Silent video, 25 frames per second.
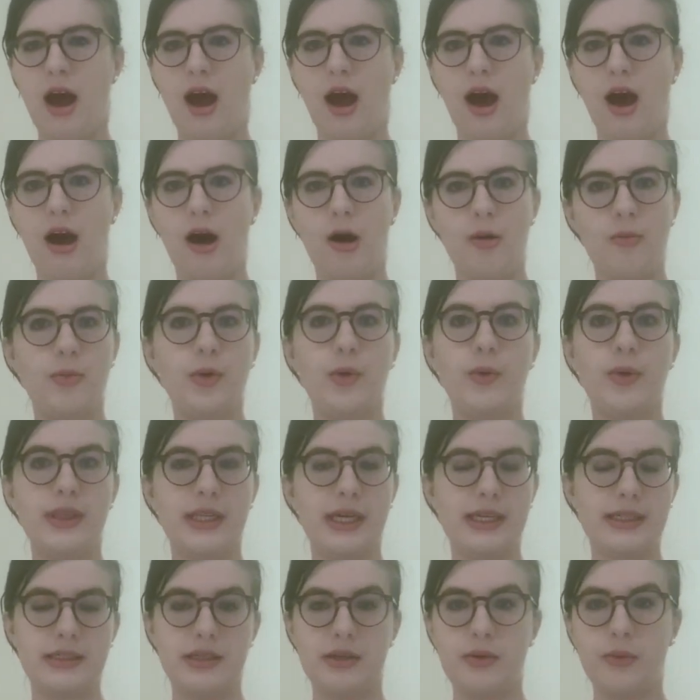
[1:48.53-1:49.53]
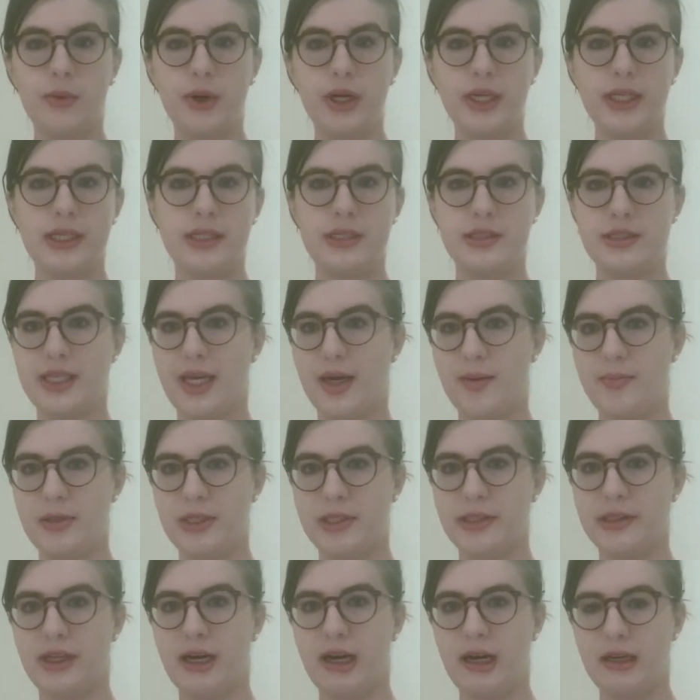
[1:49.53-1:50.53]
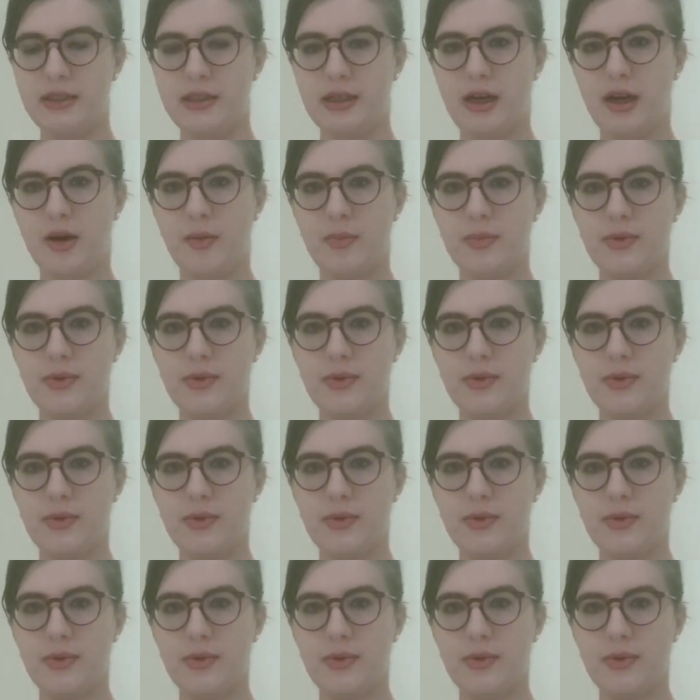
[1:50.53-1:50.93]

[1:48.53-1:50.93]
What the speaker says: But when that didn't work, they just kept her locked up.